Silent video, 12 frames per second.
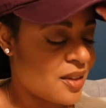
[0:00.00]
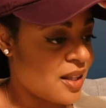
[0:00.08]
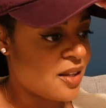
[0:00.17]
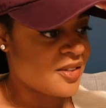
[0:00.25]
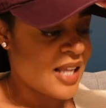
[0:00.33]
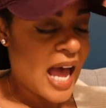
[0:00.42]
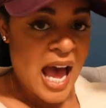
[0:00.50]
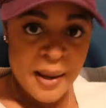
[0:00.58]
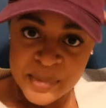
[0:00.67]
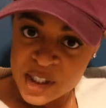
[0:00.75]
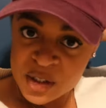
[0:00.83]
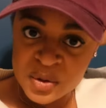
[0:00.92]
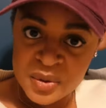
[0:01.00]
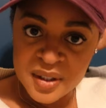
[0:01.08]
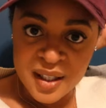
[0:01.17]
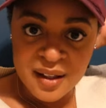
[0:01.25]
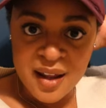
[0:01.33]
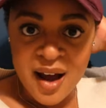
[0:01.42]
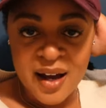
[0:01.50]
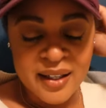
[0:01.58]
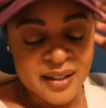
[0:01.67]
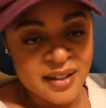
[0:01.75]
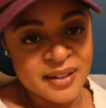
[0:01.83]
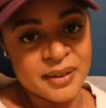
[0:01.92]
There's absolutely a lot,
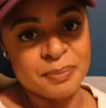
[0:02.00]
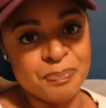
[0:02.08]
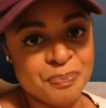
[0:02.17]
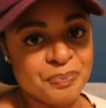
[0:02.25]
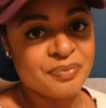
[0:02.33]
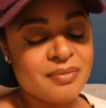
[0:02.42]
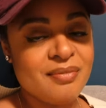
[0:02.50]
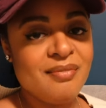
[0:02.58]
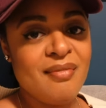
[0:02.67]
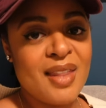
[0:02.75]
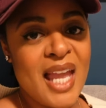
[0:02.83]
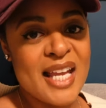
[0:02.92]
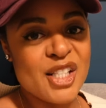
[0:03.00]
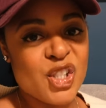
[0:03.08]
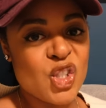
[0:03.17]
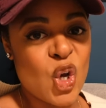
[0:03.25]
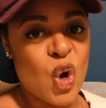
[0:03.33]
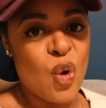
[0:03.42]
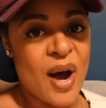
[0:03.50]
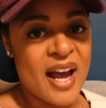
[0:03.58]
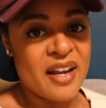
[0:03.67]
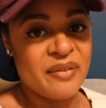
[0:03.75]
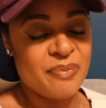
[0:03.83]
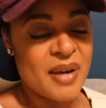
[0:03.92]
and so
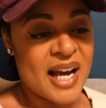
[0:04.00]
I